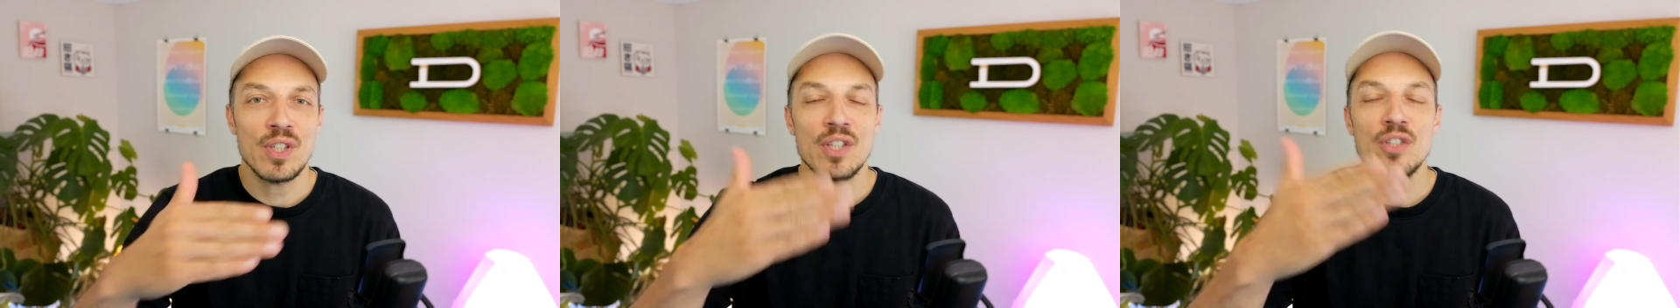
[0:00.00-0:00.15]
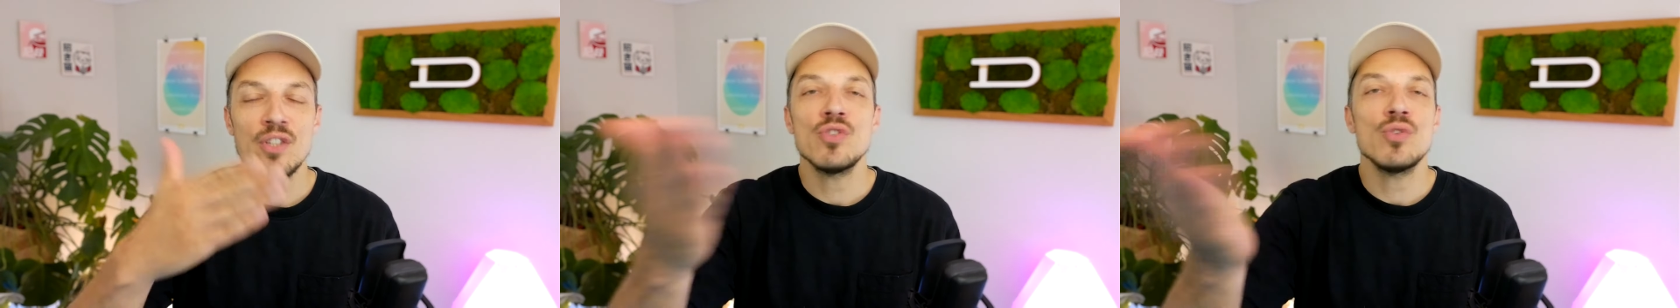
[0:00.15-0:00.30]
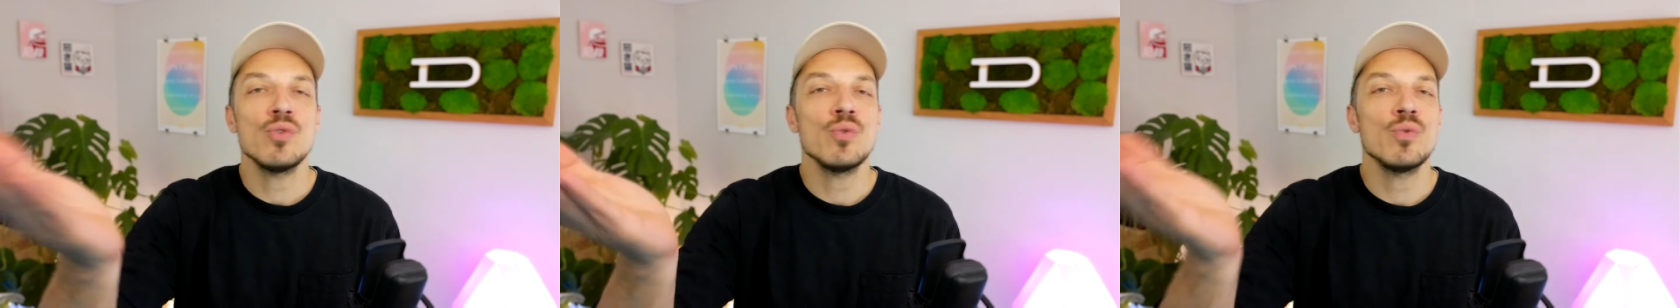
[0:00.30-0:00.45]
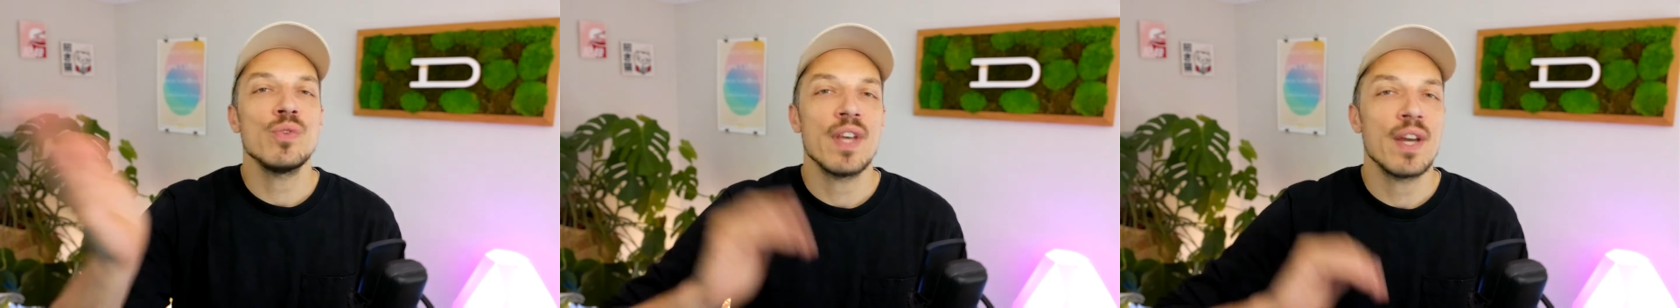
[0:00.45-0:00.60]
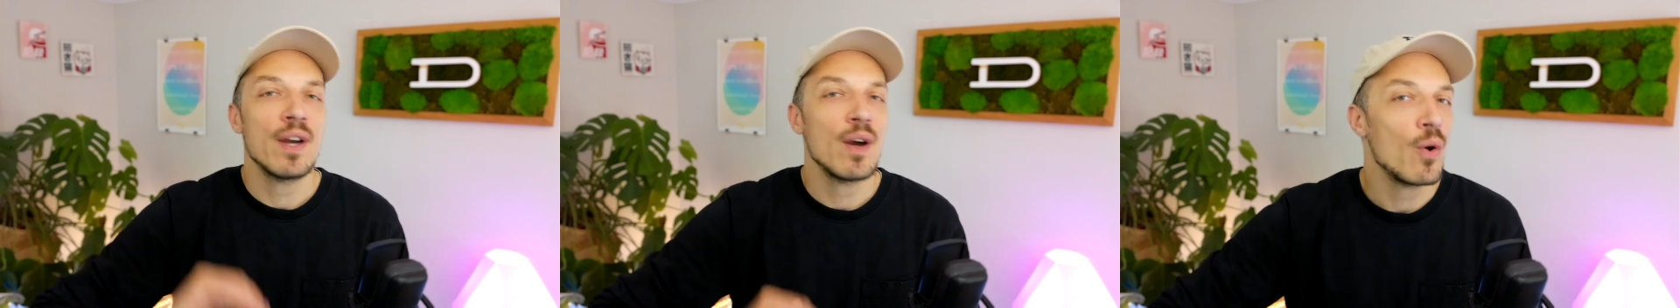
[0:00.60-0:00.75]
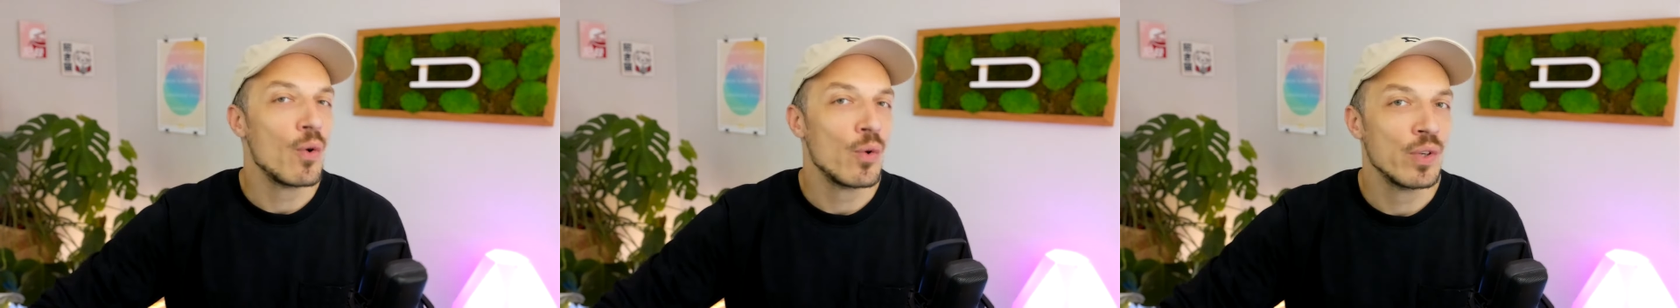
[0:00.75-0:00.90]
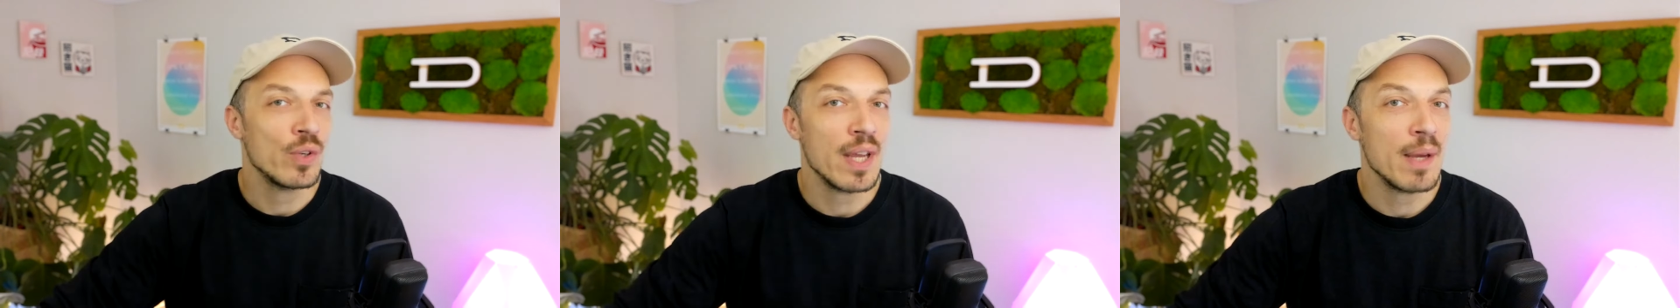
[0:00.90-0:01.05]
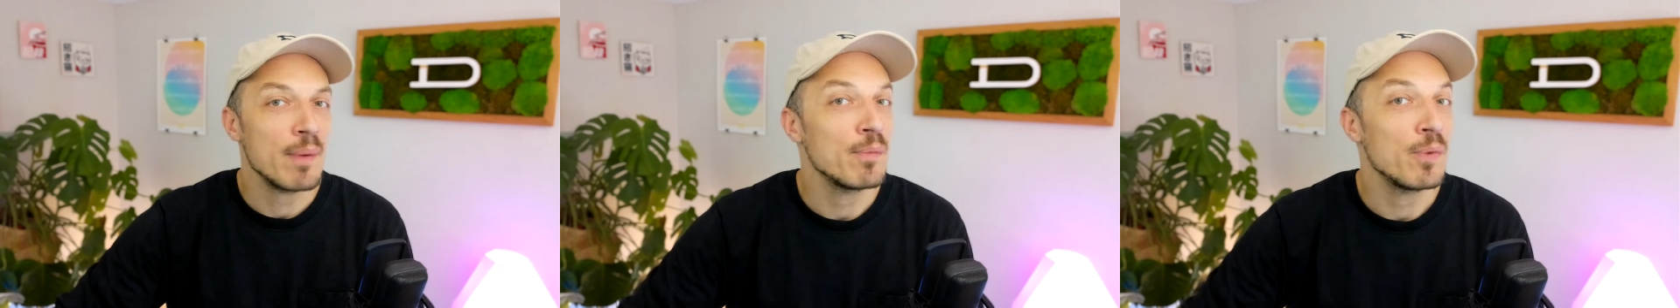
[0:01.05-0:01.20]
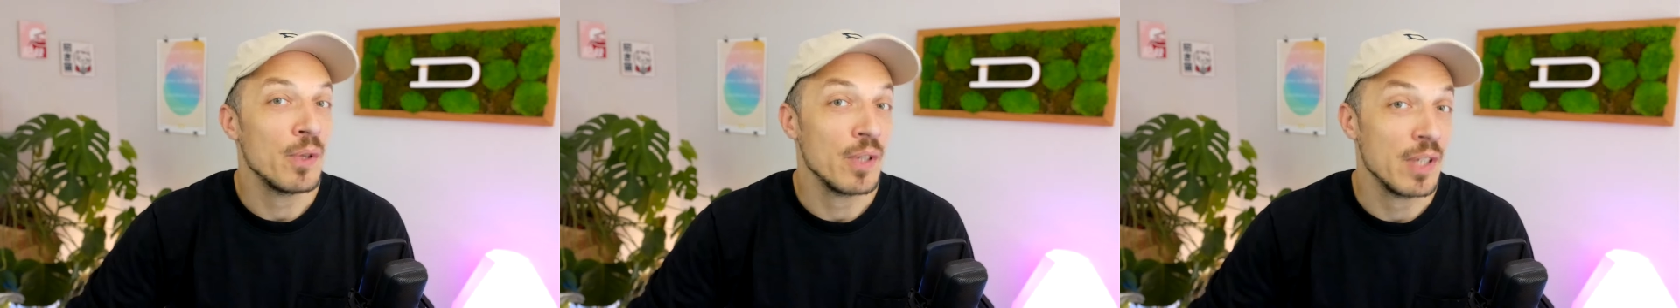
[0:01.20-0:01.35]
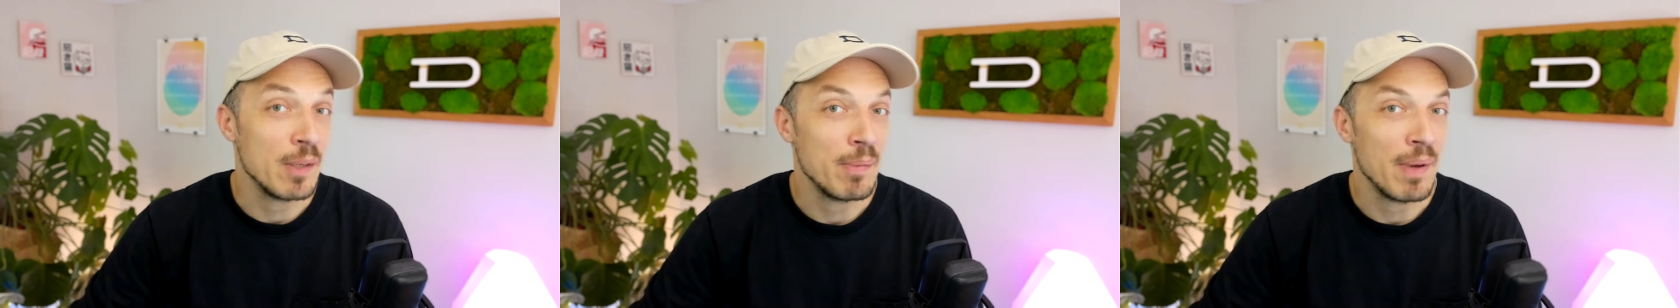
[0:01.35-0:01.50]
issue their own
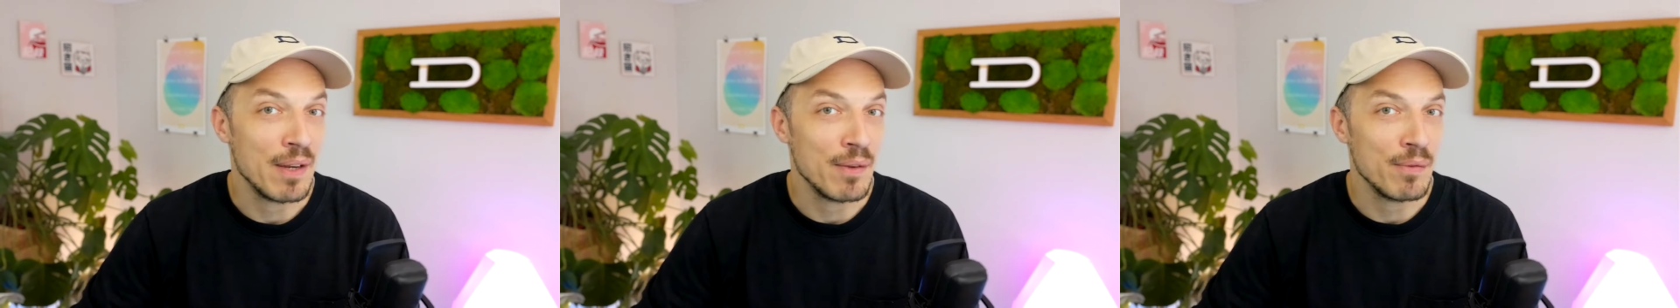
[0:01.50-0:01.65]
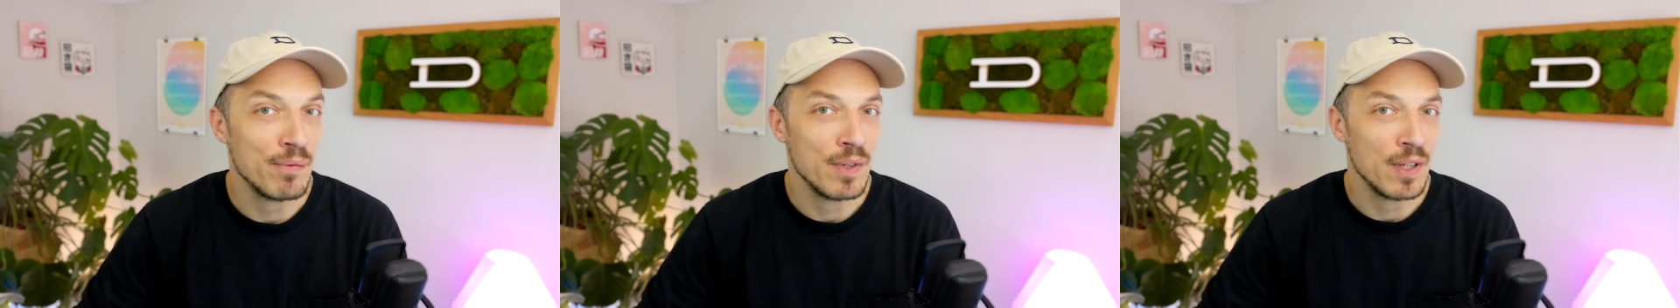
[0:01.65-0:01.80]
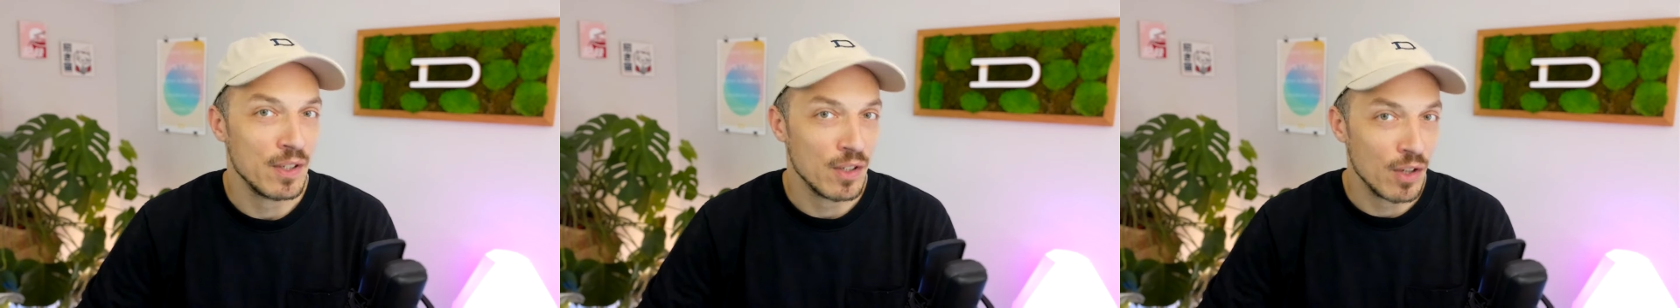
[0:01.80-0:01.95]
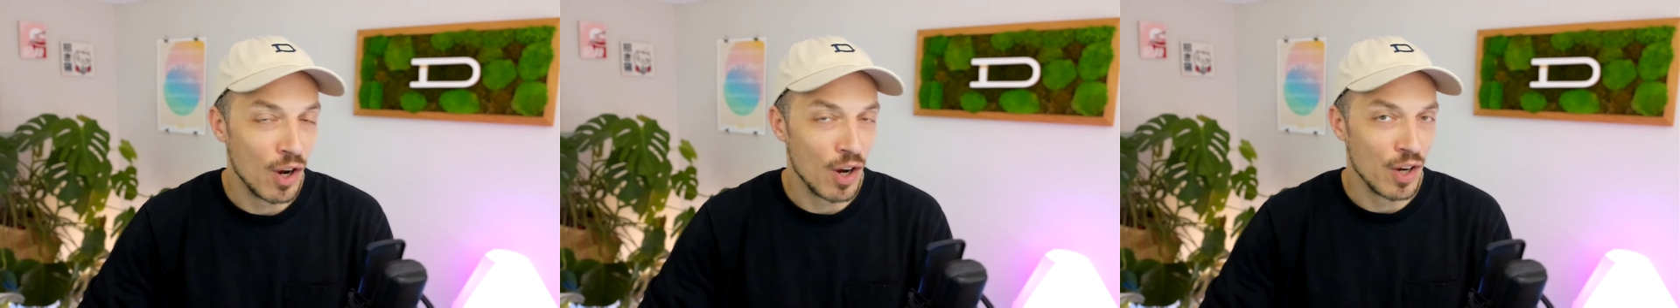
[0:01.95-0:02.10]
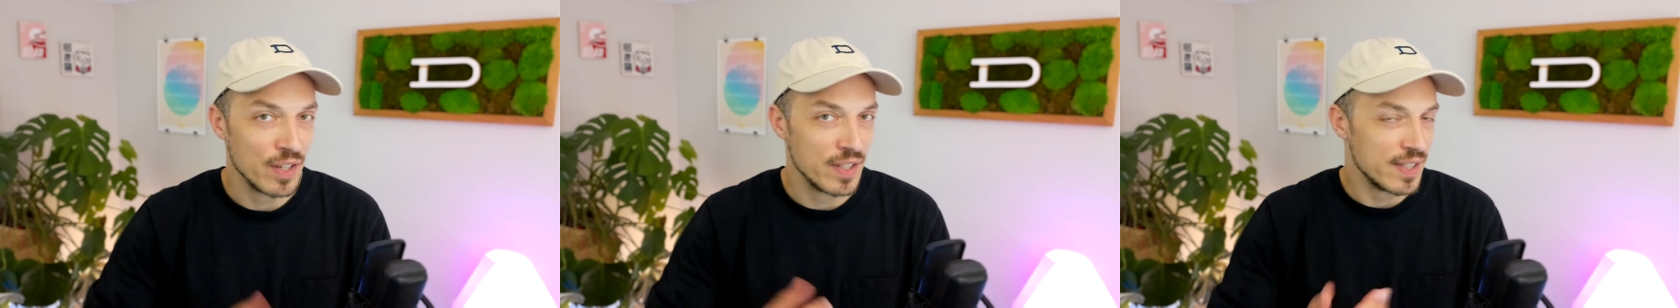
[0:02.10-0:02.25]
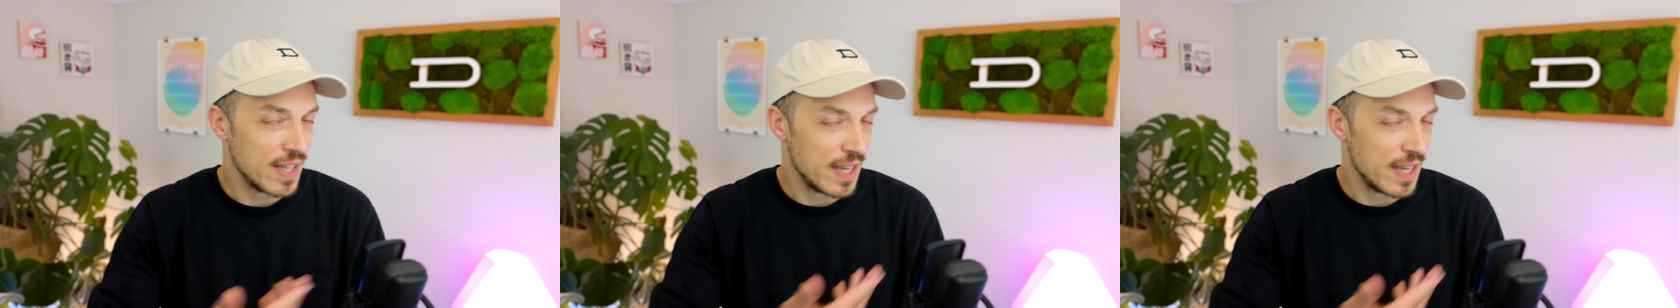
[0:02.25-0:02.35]
employee benefit cards,